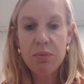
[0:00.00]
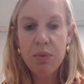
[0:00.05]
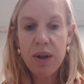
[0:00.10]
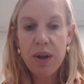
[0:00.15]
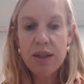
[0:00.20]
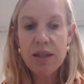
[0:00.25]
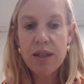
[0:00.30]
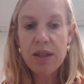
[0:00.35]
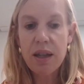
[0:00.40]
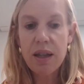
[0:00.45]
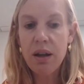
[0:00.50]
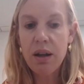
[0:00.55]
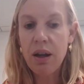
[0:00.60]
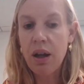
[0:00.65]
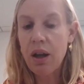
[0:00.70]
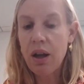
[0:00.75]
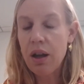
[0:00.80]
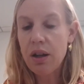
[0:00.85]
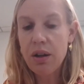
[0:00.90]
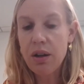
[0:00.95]
What are
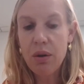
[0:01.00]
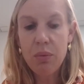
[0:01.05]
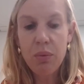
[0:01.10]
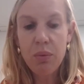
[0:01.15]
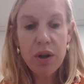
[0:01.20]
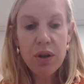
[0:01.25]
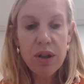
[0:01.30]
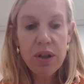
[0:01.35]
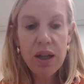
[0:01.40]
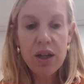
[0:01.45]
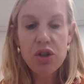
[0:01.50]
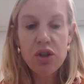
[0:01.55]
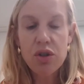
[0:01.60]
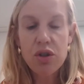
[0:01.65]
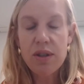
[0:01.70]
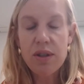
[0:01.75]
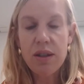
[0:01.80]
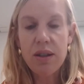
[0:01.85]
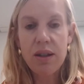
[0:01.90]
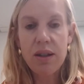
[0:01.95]
the
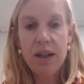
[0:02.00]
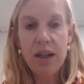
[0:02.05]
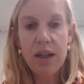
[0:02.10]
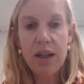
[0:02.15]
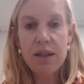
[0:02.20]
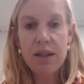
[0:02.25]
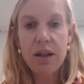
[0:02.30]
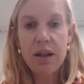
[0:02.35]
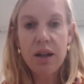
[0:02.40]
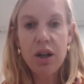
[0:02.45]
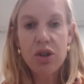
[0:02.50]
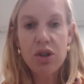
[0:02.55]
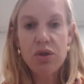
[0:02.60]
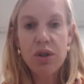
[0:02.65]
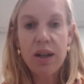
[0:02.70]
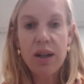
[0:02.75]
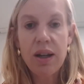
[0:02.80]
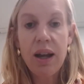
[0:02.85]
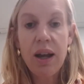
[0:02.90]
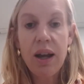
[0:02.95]
issues and the needs in a
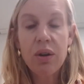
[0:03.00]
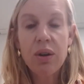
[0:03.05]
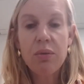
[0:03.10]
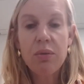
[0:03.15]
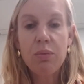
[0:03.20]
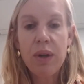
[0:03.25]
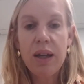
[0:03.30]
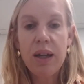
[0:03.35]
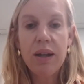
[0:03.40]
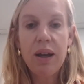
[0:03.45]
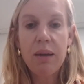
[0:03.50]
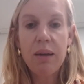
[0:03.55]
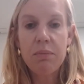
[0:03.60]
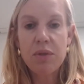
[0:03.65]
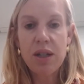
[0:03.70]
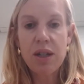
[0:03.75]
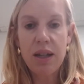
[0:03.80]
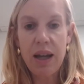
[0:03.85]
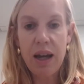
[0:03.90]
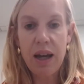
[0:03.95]
country, and how can we come
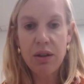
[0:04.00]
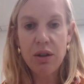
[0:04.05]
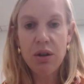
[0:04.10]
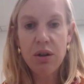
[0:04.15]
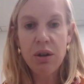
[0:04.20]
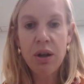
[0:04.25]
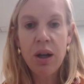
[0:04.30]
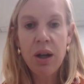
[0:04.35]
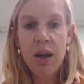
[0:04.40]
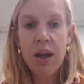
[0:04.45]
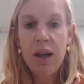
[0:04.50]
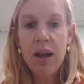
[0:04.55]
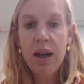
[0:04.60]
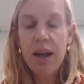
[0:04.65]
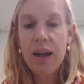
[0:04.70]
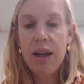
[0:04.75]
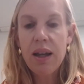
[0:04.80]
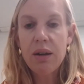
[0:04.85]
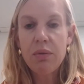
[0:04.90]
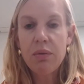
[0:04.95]
together
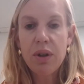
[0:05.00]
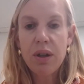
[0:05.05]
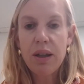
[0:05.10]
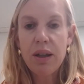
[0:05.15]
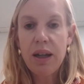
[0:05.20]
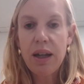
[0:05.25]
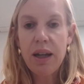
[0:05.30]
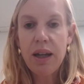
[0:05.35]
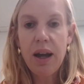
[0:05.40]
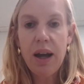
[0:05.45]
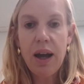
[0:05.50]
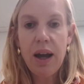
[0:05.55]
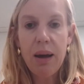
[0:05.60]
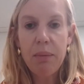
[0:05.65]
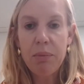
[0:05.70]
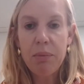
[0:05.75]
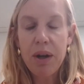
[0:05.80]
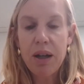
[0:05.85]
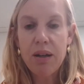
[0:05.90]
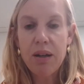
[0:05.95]
in a really
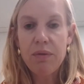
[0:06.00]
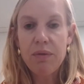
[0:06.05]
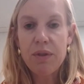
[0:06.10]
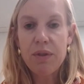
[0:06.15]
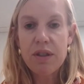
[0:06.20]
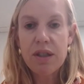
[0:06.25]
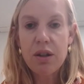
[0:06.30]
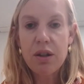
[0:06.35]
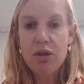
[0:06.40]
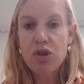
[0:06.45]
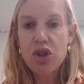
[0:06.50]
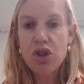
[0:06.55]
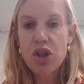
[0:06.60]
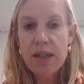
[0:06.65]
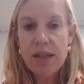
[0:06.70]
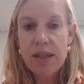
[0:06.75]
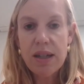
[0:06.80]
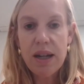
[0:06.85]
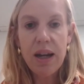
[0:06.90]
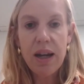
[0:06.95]
kind of
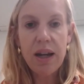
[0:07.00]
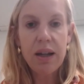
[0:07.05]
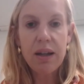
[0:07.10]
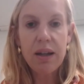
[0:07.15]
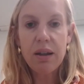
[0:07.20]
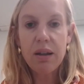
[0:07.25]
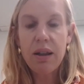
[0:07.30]
synergistic,